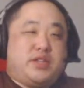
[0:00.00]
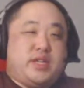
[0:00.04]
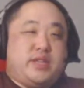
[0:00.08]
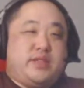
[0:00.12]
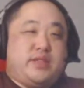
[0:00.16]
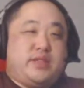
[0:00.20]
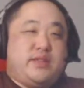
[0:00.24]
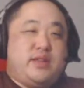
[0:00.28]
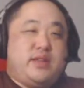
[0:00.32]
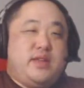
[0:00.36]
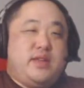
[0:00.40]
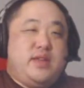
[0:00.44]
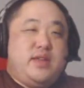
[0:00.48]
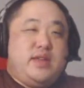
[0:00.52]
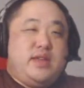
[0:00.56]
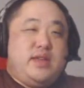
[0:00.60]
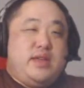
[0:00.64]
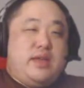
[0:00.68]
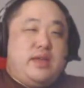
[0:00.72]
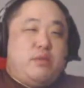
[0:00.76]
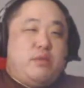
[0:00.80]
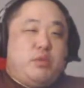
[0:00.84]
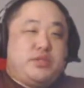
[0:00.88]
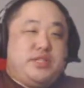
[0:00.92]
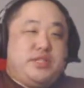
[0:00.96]
And
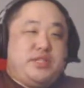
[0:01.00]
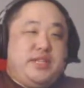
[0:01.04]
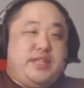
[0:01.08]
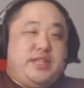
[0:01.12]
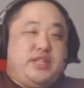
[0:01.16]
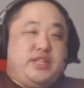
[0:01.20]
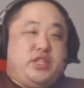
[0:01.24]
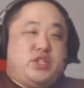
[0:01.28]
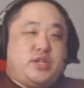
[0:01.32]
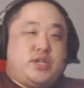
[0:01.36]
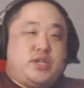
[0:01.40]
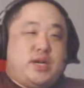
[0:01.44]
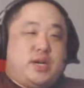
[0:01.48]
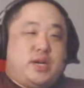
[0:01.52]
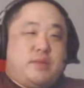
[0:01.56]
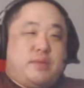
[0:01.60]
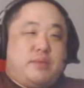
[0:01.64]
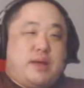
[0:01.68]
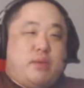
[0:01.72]
it was an easy job.